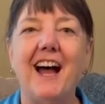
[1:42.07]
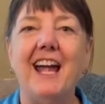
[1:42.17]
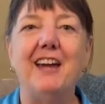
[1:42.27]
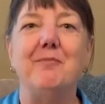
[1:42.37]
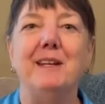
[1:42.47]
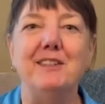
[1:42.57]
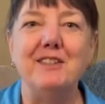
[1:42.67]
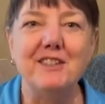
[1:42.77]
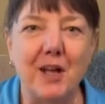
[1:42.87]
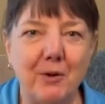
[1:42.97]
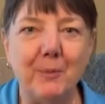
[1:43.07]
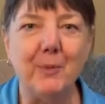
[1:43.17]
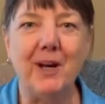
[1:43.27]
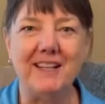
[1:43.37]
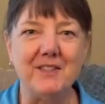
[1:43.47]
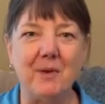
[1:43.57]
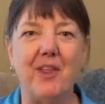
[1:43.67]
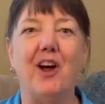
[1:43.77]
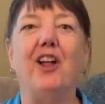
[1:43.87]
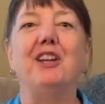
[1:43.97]
I have been so impressed
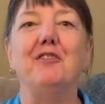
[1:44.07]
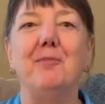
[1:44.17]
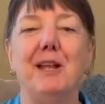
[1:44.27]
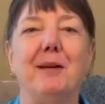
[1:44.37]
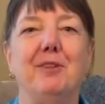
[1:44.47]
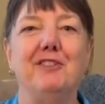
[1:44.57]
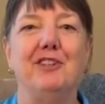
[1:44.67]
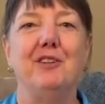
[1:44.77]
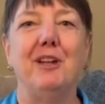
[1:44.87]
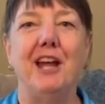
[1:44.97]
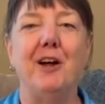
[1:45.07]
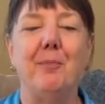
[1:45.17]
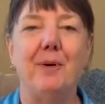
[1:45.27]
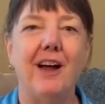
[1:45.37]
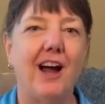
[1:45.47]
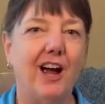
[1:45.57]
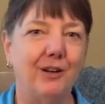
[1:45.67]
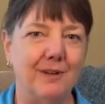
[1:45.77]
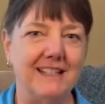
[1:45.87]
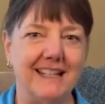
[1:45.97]
with all you've been able to do to help
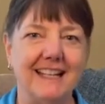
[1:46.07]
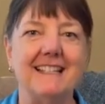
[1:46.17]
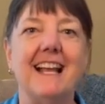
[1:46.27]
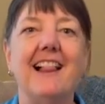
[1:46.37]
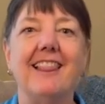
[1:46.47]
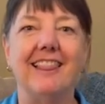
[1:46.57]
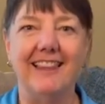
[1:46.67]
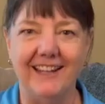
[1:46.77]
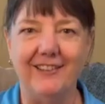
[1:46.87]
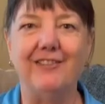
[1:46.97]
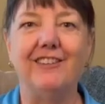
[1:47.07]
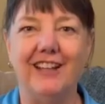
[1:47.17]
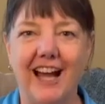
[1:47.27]
our residents live